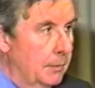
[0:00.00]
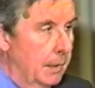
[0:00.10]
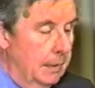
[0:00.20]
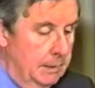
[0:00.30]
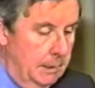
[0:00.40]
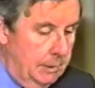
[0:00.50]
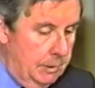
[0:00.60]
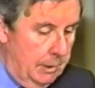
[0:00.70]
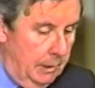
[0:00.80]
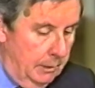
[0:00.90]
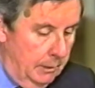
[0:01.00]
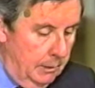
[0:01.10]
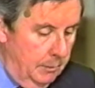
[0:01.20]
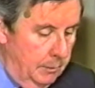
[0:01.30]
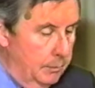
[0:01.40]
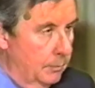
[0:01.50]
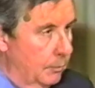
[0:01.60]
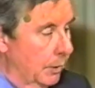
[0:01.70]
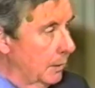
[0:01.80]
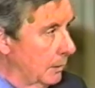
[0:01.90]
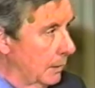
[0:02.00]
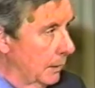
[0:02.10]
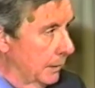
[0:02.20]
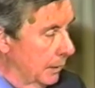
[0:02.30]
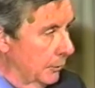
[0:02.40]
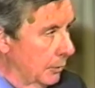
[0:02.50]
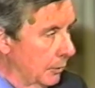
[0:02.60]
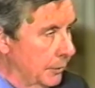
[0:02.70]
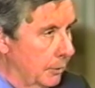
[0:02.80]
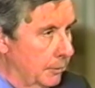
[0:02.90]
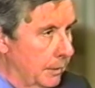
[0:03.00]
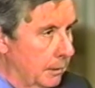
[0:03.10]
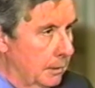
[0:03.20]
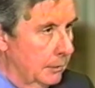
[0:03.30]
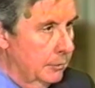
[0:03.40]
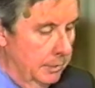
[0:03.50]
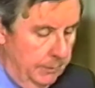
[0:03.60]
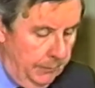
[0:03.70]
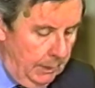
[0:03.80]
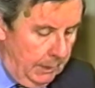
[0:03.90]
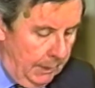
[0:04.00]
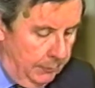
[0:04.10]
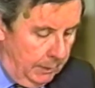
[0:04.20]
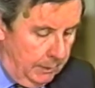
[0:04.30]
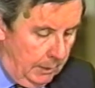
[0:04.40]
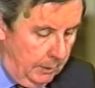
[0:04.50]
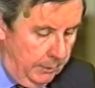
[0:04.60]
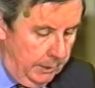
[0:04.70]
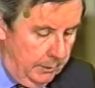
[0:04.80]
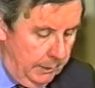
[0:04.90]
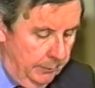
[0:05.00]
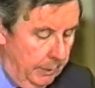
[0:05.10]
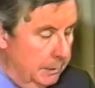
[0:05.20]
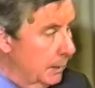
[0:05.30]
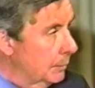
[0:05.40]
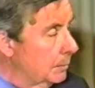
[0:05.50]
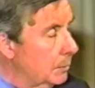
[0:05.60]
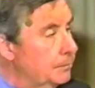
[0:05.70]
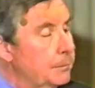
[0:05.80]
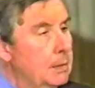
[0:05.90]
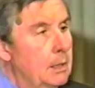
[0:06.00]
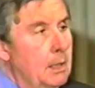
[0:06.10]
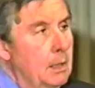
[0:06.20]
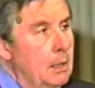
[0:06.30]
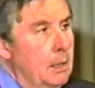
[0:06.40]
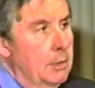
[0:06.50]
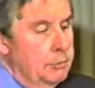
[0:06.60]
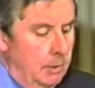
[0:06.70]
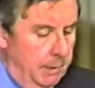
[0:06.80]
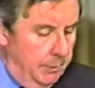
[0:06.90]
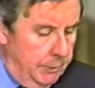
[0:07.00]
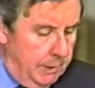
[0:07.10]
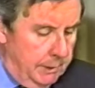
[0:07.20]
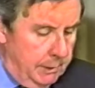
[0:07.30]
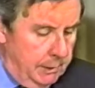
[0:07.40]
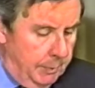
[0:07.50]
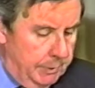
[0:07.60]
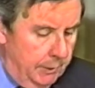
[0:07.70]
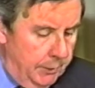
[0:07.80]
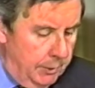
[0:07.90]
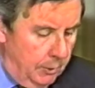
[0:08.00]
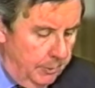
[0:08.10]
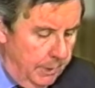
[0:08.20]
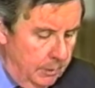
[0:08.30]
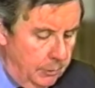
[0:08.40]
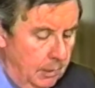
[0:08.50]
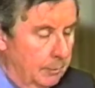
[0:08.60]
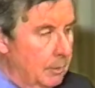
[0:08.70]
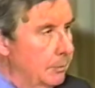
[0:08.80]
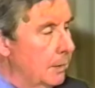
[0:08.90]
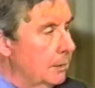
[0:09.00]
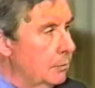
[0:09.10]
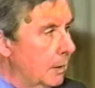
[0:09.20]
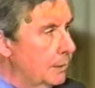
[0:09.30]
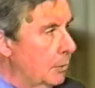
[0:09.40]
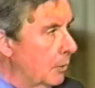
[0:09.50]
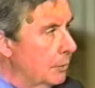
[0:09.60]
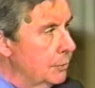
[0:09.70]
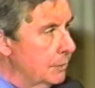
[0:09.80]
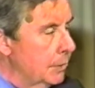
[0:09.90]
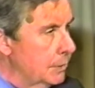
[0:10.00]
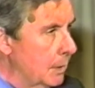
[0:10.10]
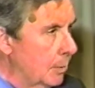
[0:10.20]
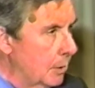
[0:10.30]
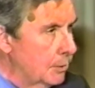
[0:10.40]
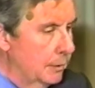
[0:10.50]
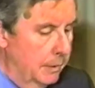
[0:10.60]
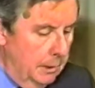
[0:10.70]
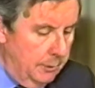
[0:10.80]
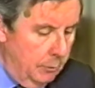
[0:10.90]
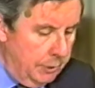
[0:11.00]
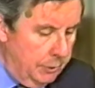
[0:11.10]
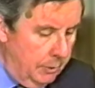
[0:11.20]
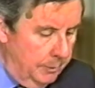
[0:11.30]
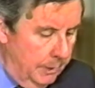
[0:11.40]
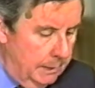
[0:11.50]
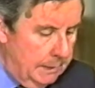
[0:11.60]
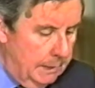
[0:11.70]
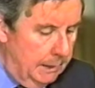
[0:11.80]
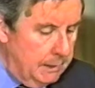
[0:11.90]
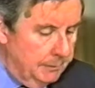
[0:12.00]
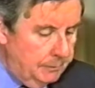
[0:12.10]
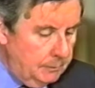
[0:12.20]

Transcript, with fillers: that exist in Britain and the other North European countries, have been tolerated, have been acceptable. Germany presents a specific European problem because while its origins are similar to the other West European states,